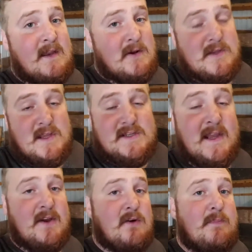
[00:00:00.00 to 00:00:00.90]
A
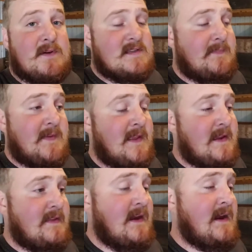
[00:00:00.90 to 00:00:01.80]
chicken coop or something
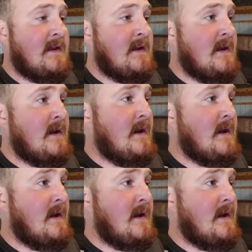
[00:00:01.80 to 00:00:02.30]
like that.